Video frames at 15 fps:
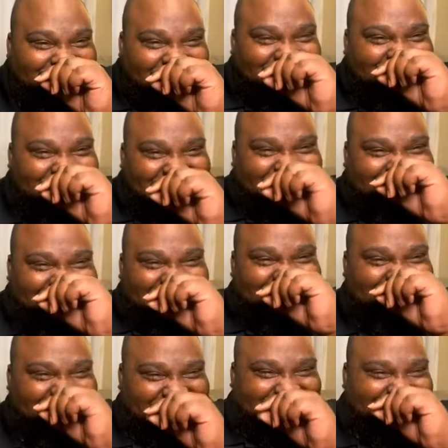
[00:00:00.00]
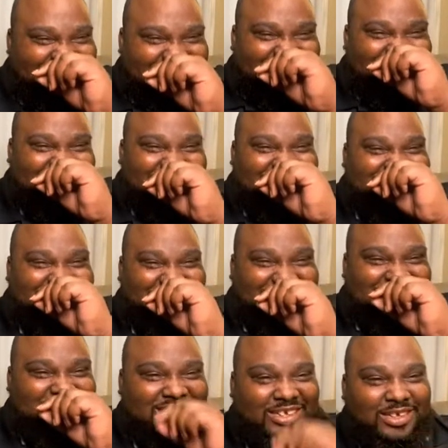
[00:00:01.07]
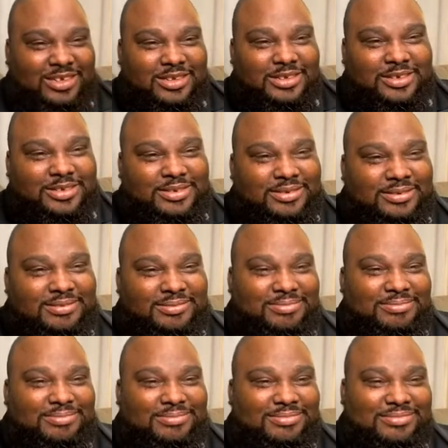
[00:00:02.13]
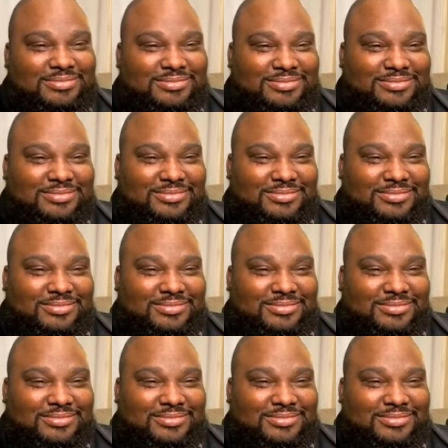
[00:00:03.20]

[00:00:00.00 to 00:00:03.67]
Her traveling companion. Maybe that's what she don't want to be in the car.